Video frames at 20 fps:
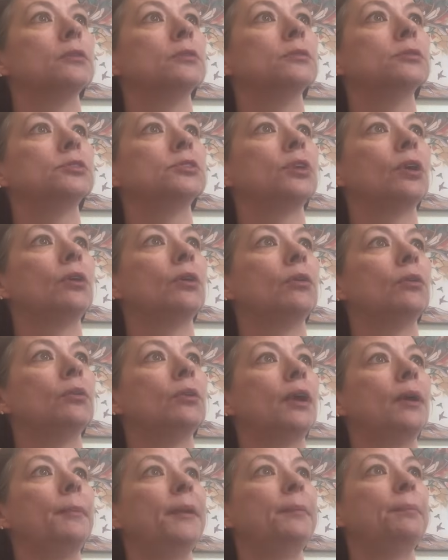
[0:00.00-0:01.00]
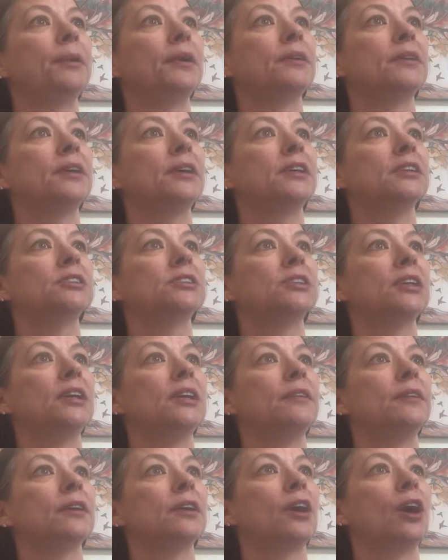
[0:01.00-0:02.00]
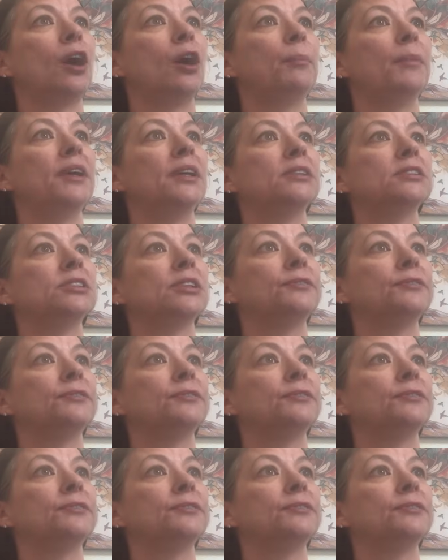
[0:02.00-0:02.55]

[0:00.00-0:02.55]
So let me put this in the comments.